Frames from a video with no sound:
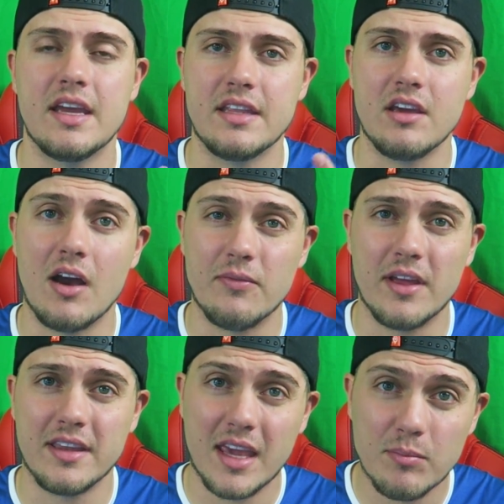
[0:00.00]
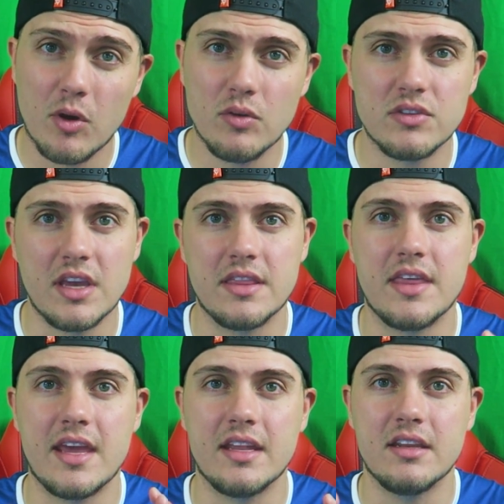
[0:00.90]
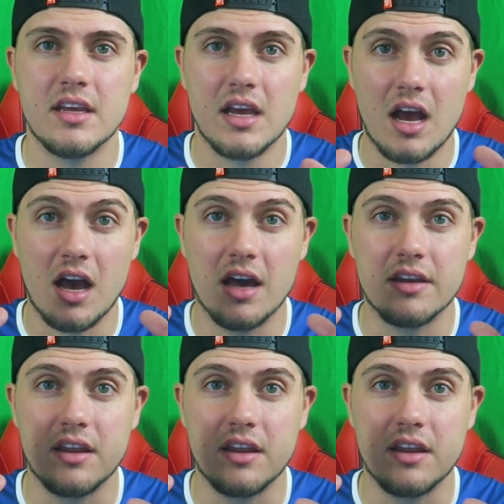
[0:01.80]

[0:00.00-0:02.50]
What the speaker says: and the offline game modes, and then on